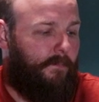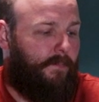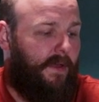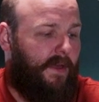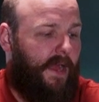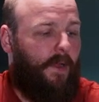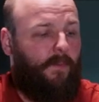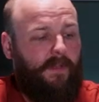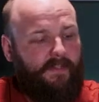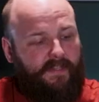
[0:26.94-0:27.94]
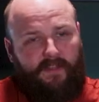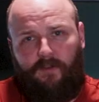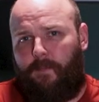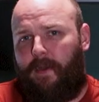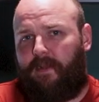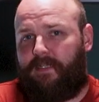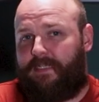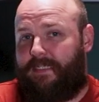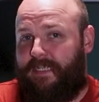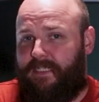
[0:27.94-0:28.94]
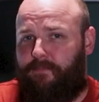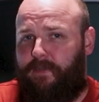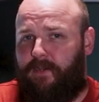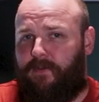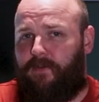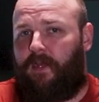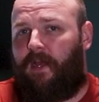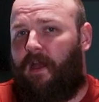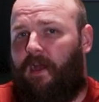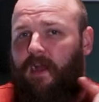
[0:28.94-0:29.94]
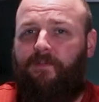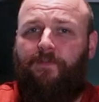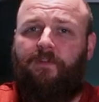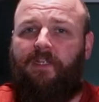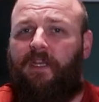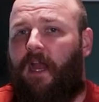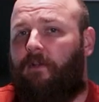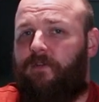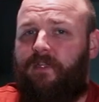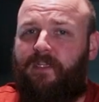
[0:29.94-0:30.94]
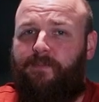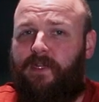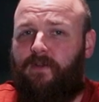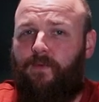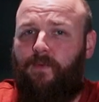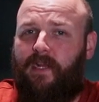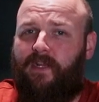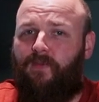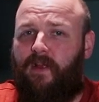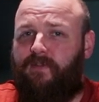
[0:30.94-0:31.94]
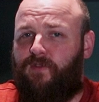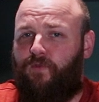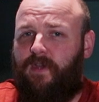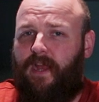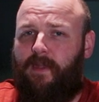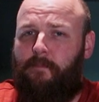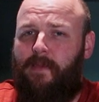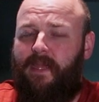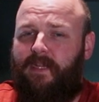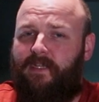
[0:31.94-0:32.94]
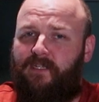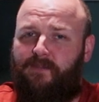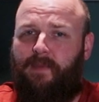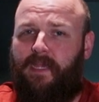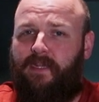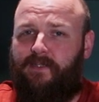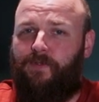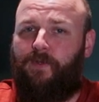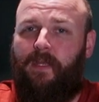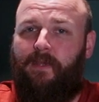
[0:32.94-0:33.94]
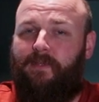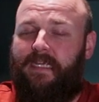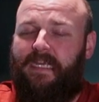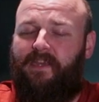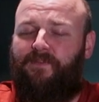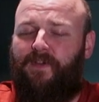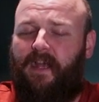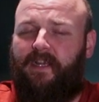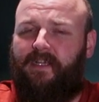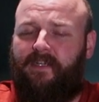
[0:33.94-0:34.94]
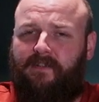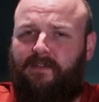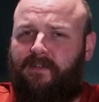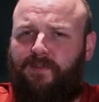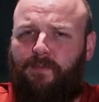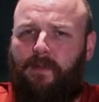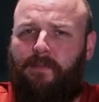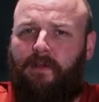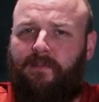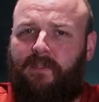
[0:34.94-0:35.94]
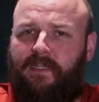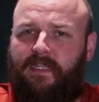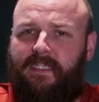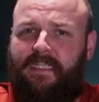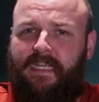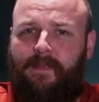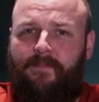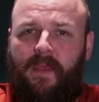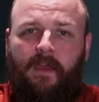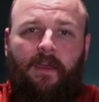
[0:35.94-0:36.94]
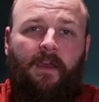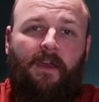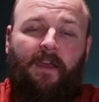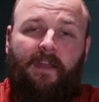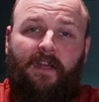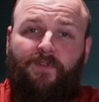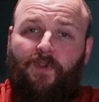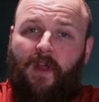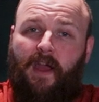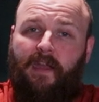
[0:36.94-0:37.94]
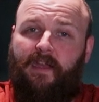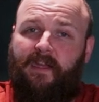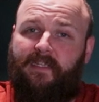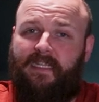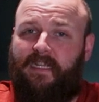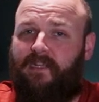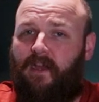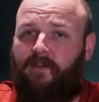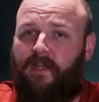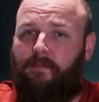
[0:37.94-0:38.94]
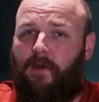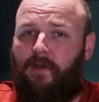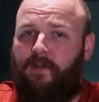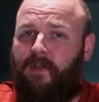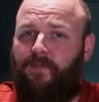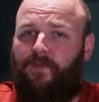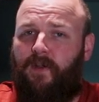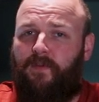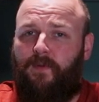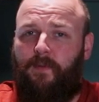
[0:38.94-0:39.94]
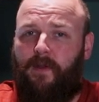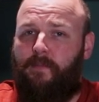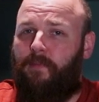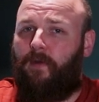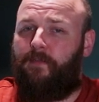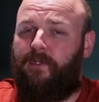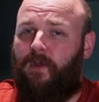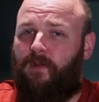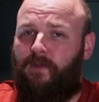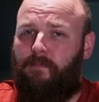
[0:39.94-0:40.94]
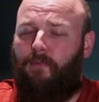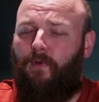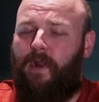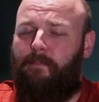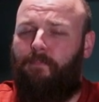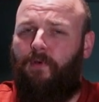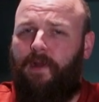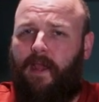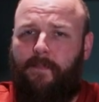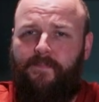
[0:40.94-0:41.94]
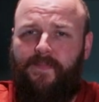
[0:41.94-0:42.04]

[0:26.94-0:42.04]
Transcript: But I will tell you about this beer. I first encountered this beer when I traveled to Calpe in Spain to climb the Ifach, a small mountain in the sea. And after a hike, I sat down in a bar not far from our apartment called Bora Bora.